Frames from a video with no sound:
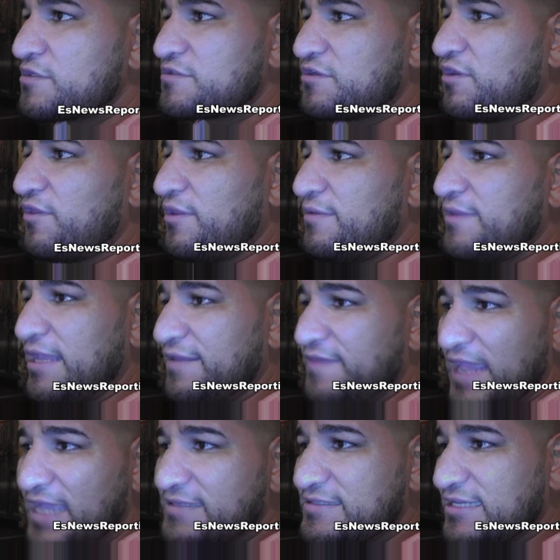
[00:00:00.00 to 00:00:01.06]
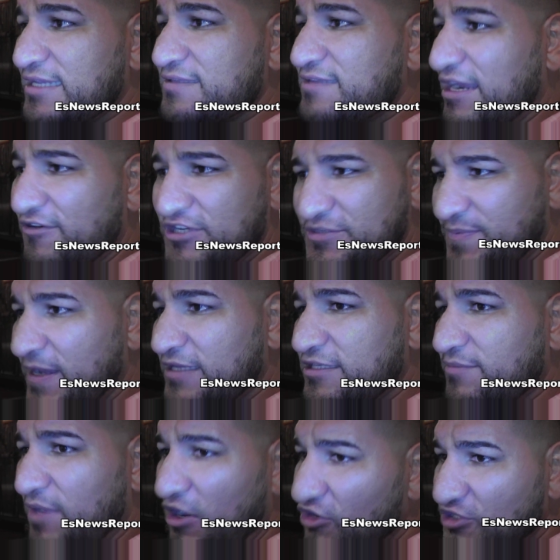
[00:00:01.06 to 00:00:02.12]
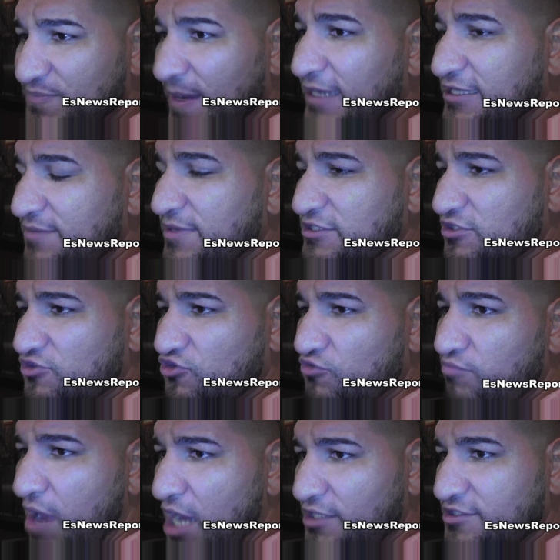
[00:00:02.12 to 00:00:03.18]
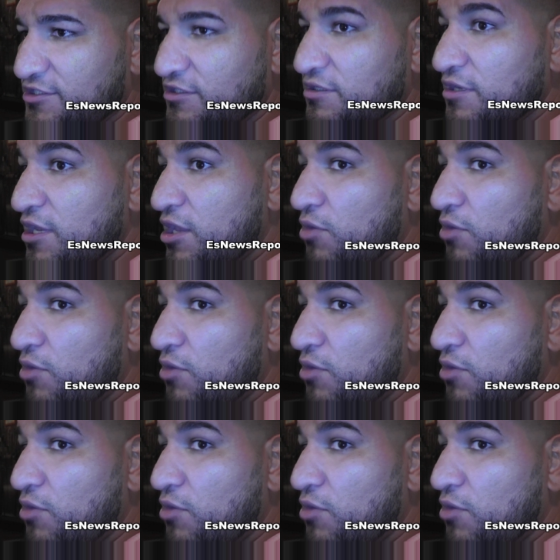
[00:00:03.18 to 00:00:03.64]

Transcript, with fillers: So in, in that sense, I respect him. I respect him as a true boxer.